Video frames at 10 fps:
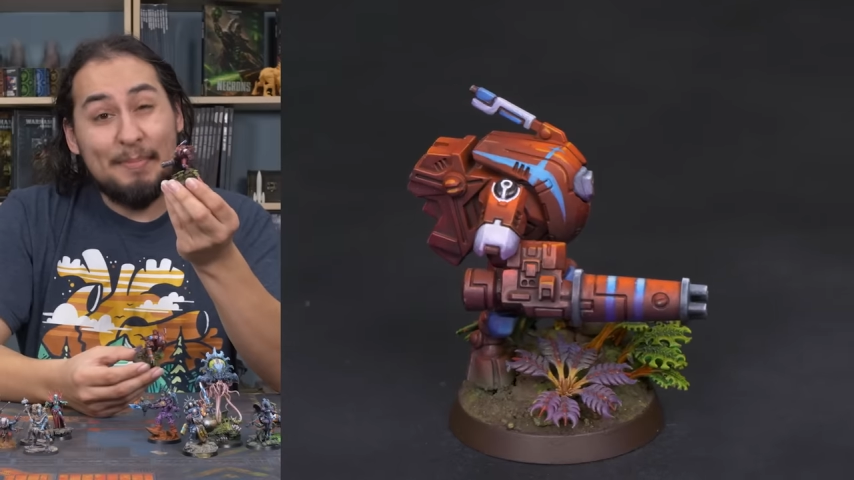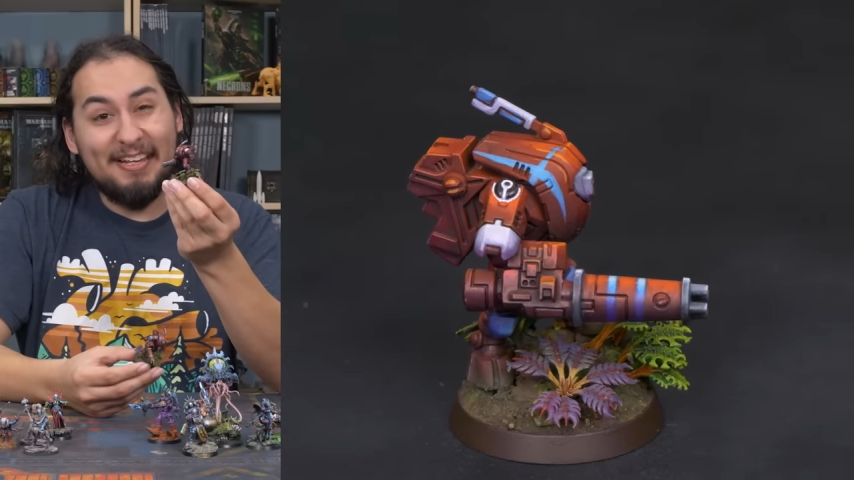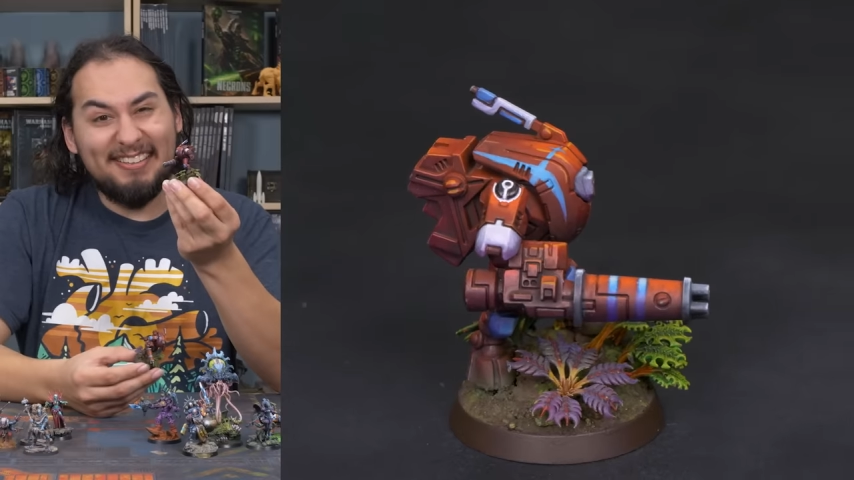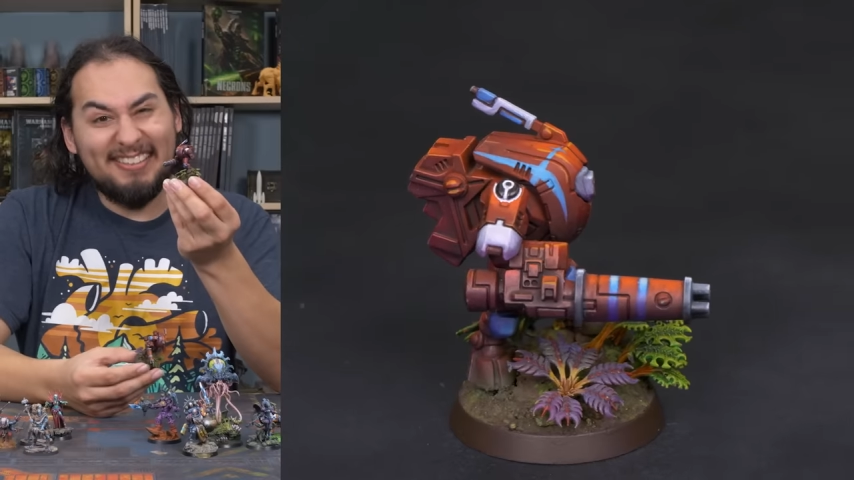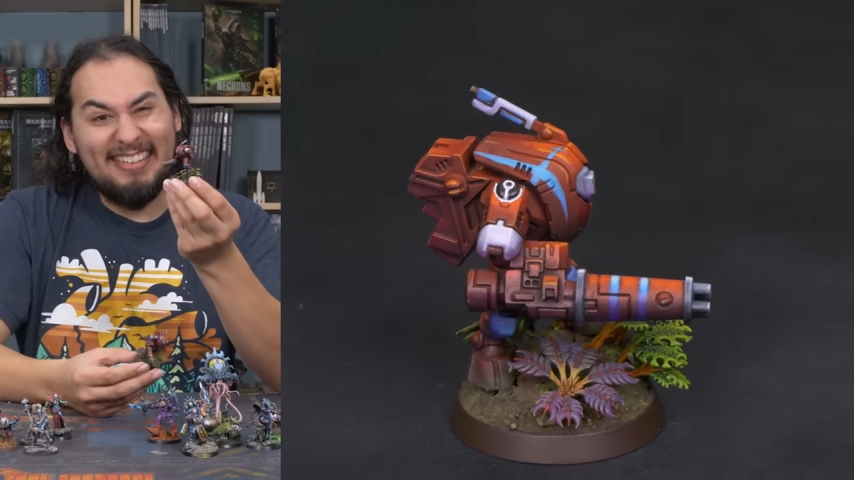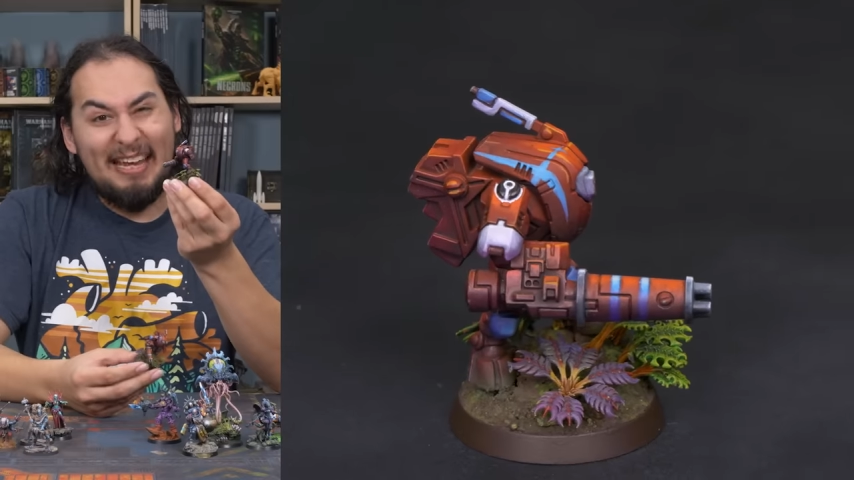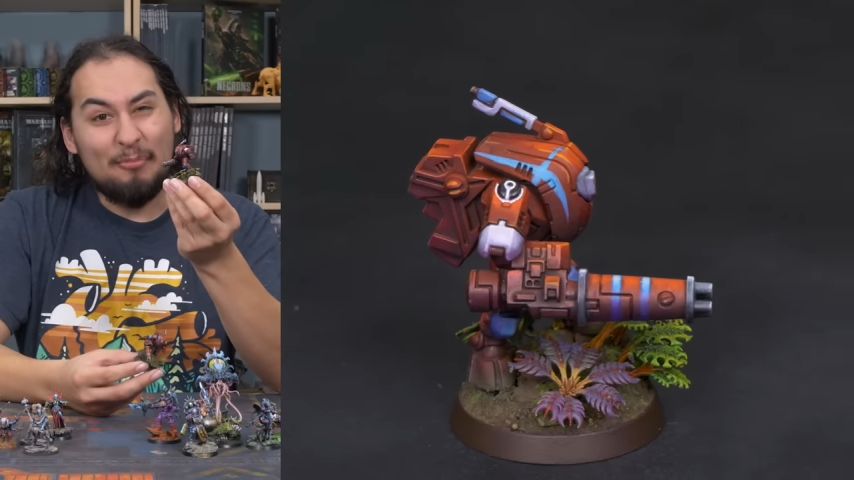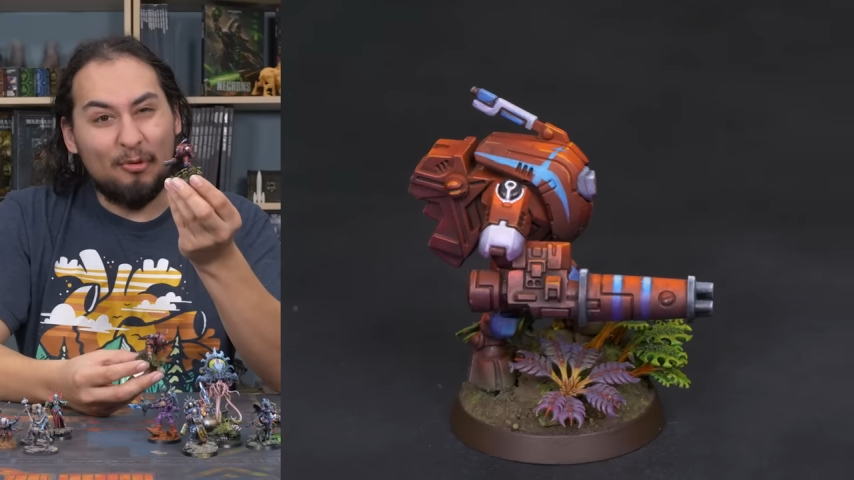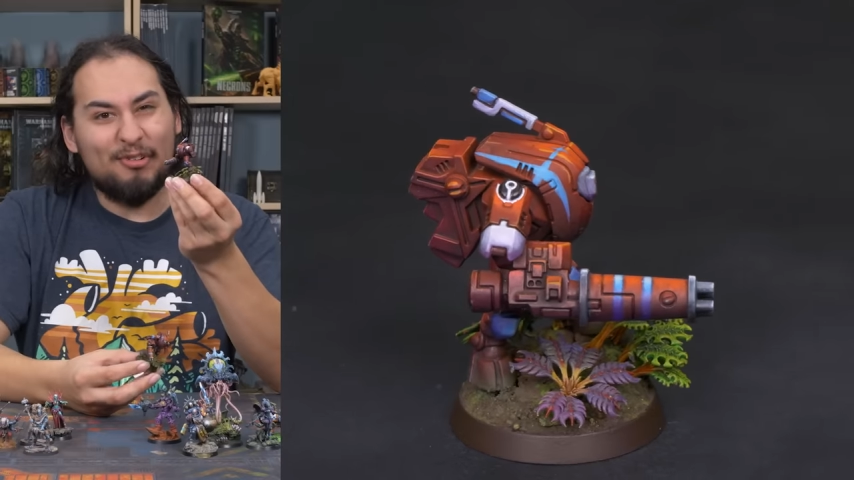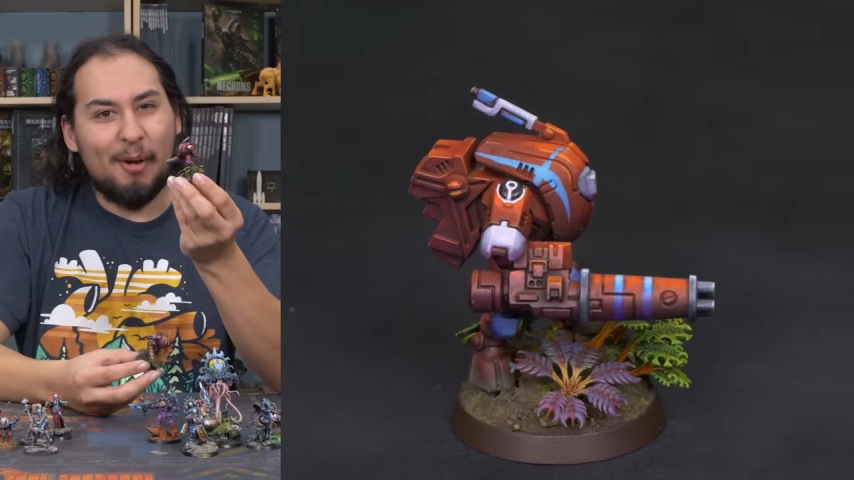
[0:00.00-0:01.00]
because it's
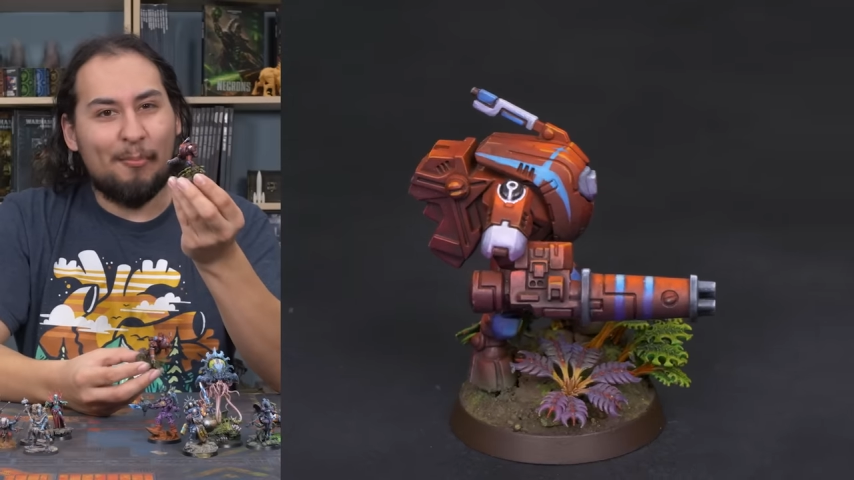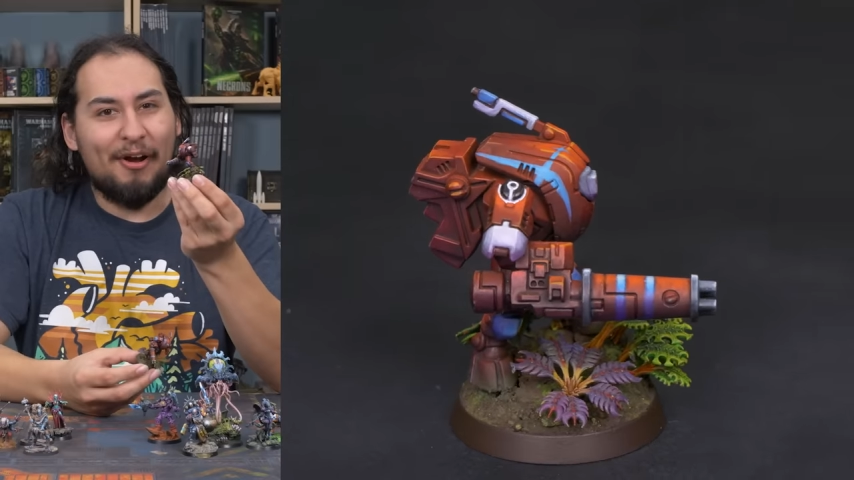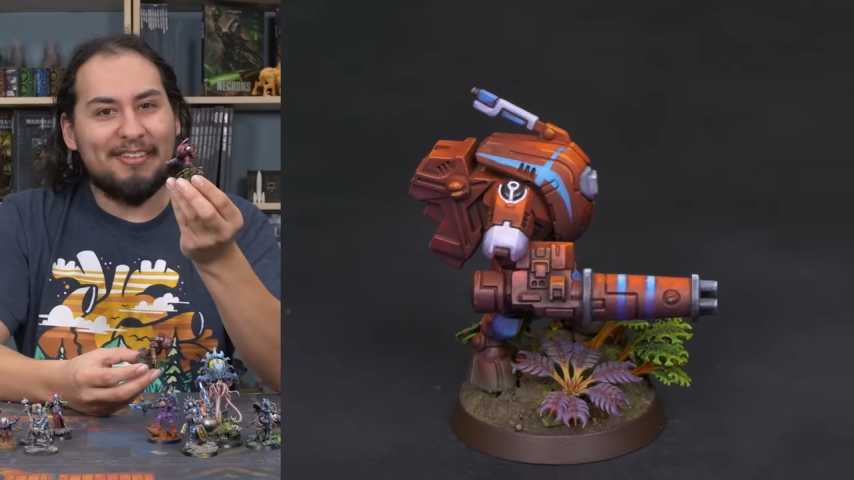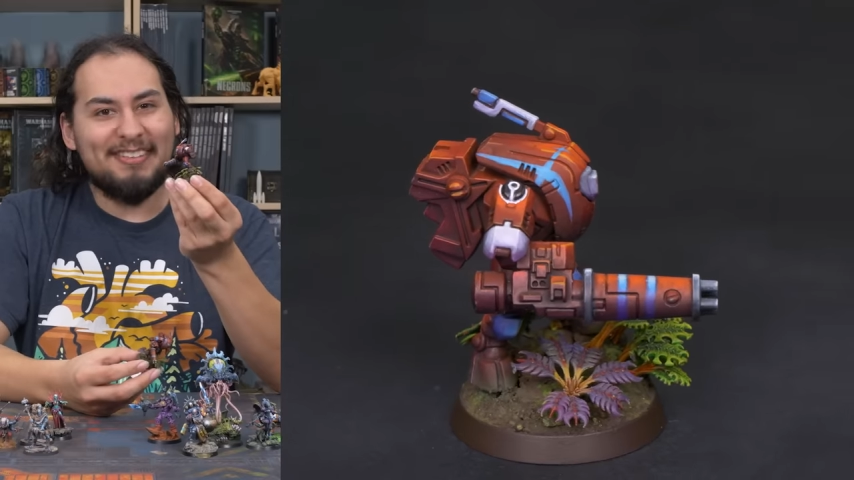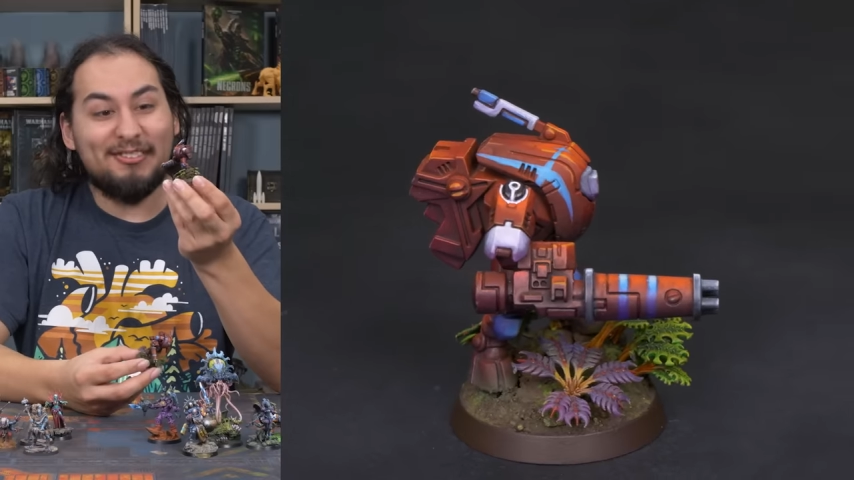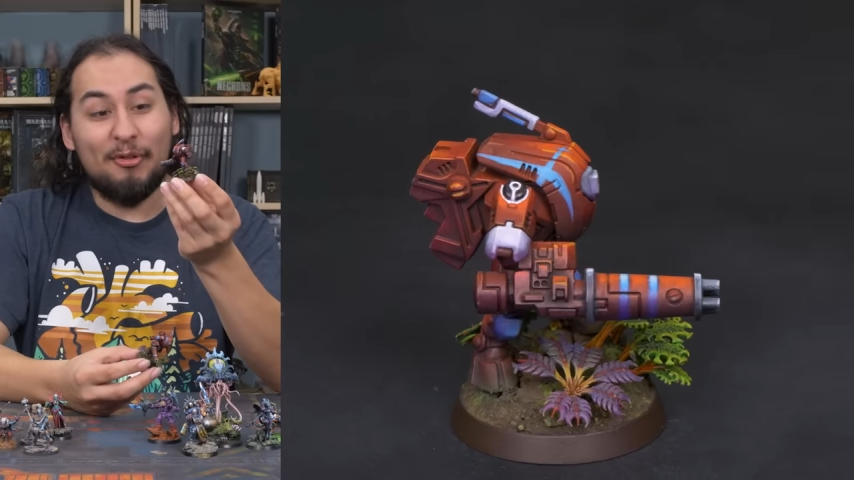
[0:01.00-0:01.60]
Games Workshop pricing,